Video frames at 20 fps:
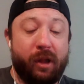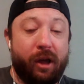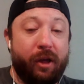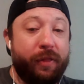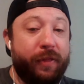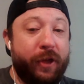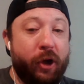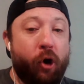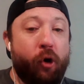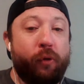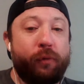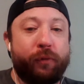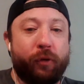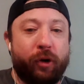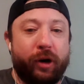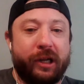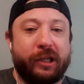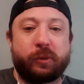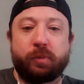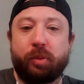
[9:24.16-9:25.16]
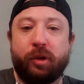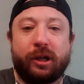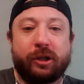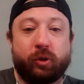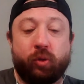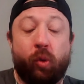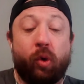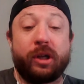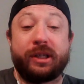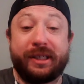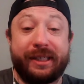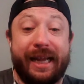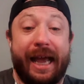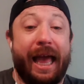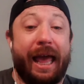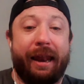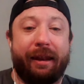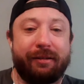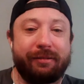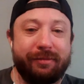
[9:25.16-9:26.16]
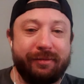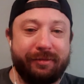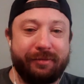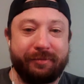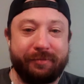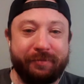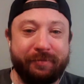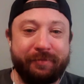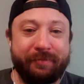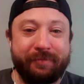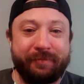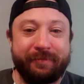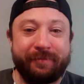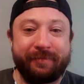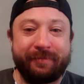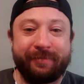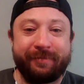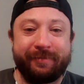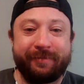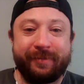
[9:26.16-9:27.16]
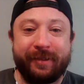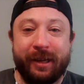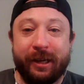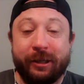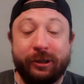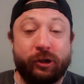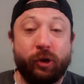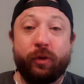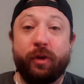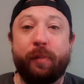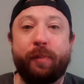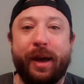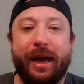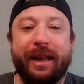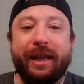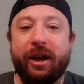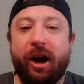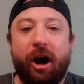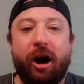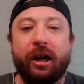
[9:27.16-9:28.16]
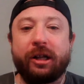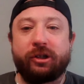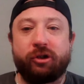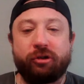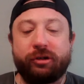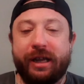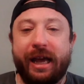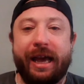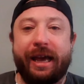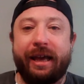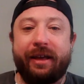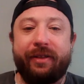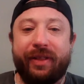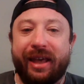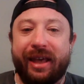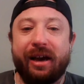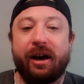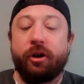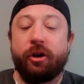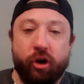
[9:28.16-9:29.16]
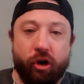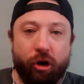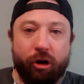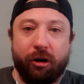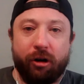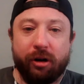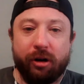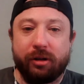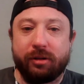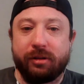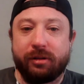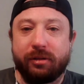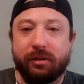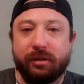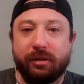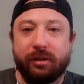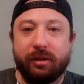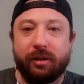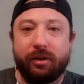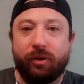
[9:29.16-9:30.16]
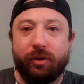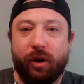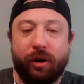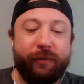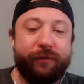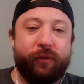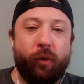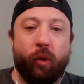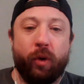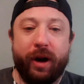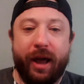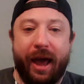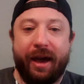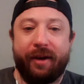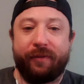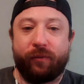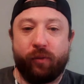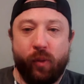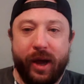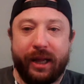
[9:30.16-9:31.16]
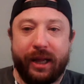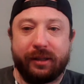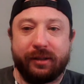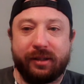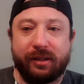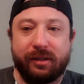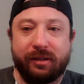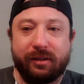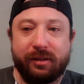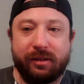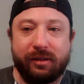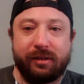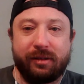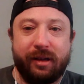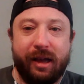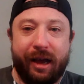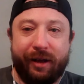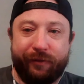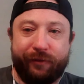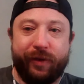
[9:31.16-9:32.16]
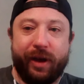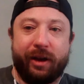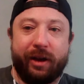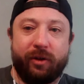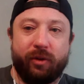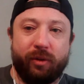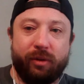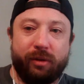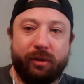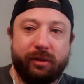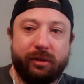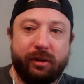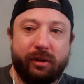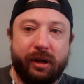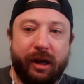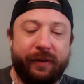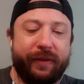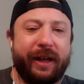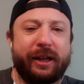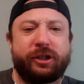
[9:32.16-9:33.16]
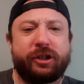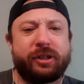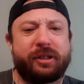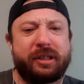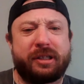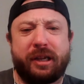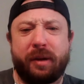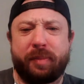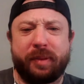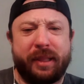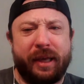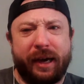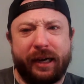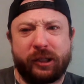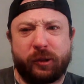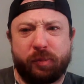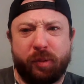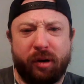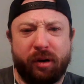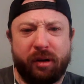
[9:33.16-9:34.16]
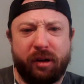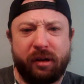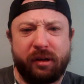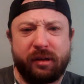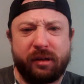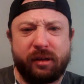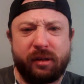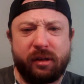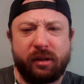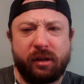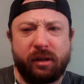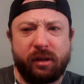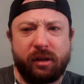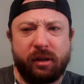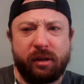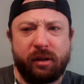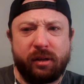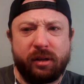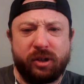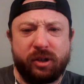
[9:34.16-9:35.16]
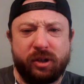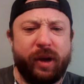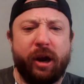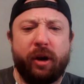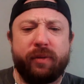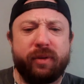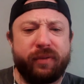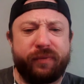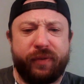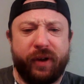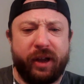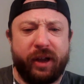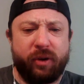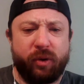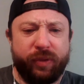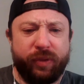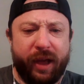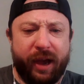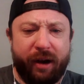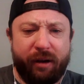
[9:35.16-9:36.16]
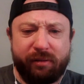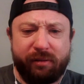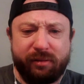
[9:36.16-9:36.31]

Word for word: The over is plus one ten. So the betting odds are taking the under of four and a half wins at FanDuel. And that's just the tip of the iceberg. So get over to FanDuel now.